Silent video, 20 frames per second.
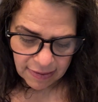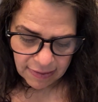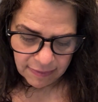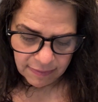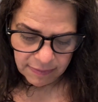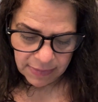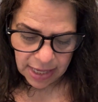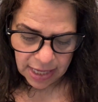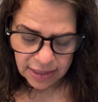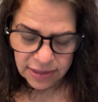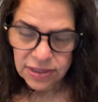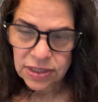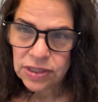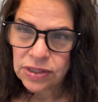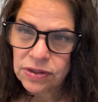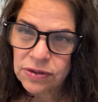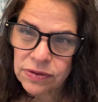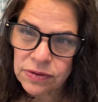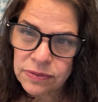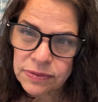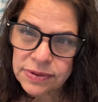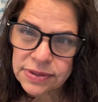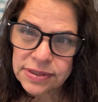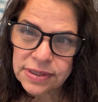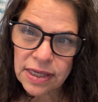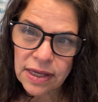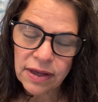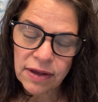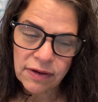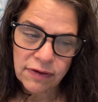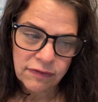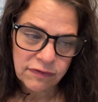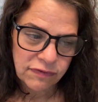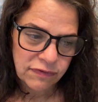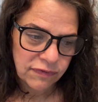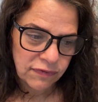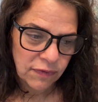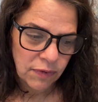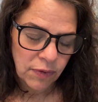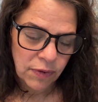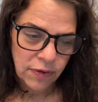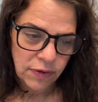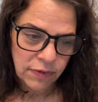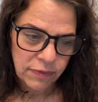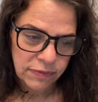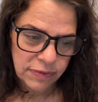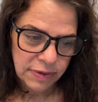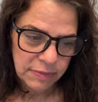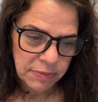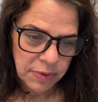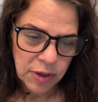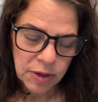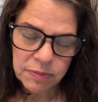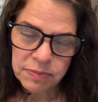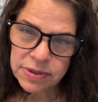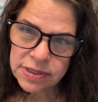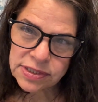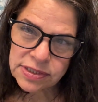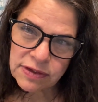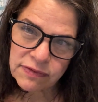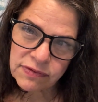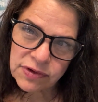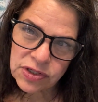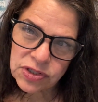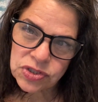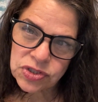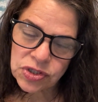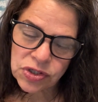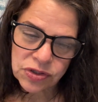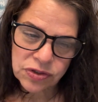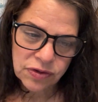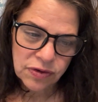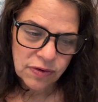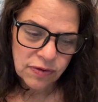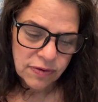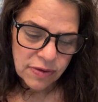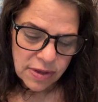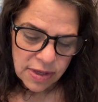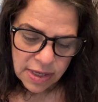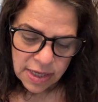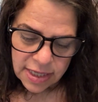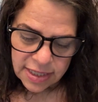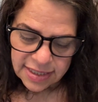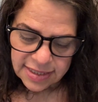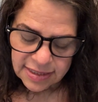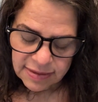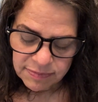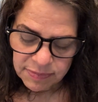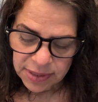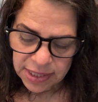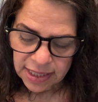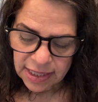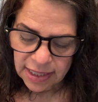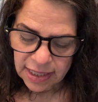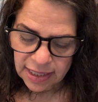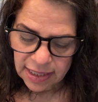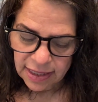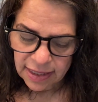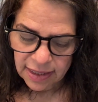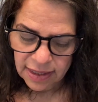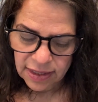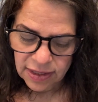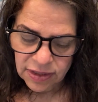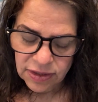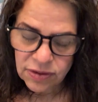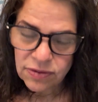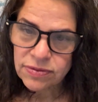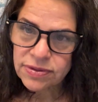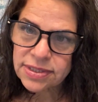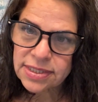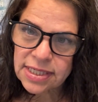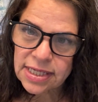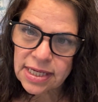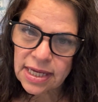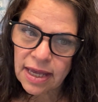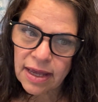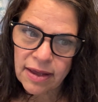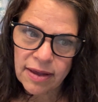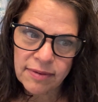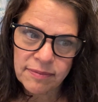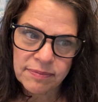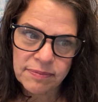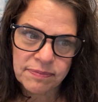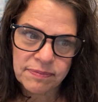make the use of or the purpose of your journal to be using up